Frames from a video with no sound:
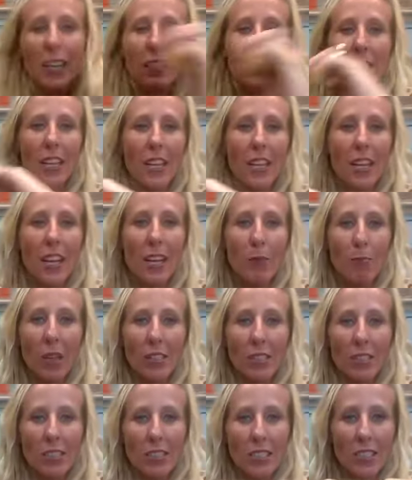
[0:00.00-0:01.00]
say I'm
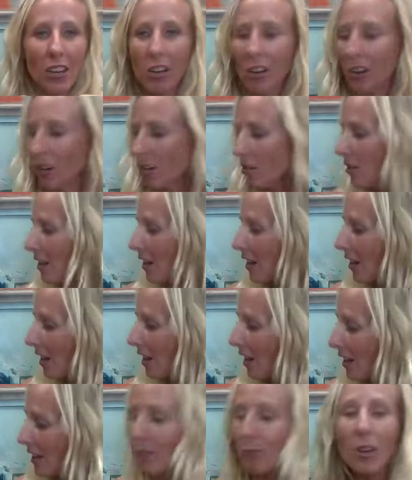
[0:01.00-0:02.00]
messy, y'all, I
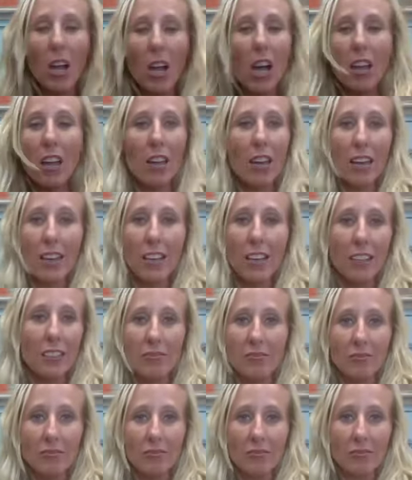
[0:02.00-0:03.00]
am not lying.
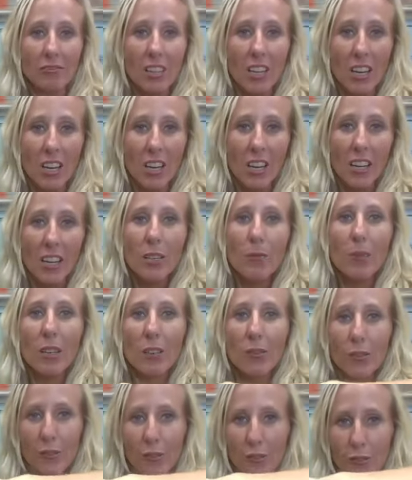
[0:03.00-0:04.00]
I am a
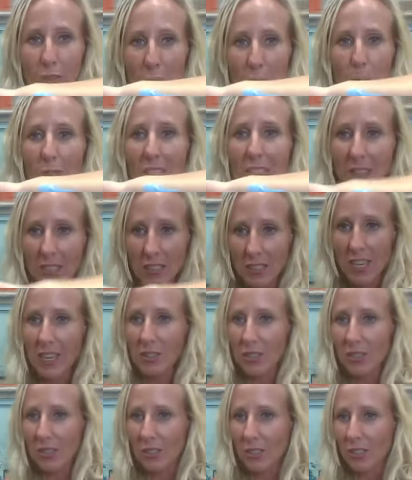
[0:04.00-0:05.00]
flipping
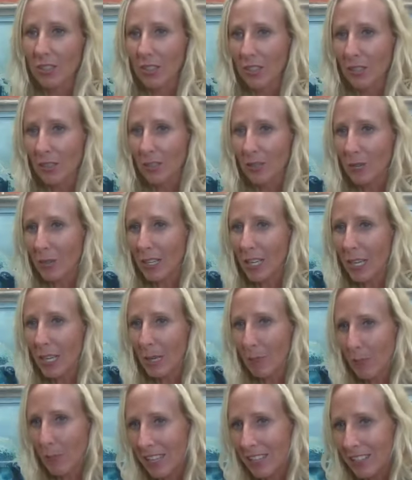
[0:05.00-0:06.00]
disaster when I
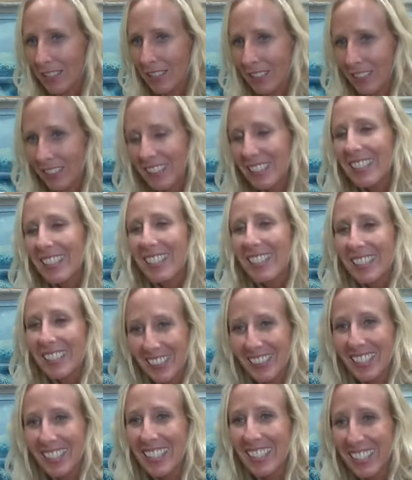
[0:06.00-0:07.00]
paint. You
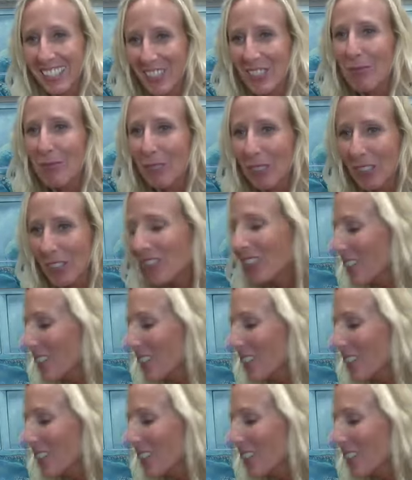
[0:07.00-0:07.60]
can hear the blower?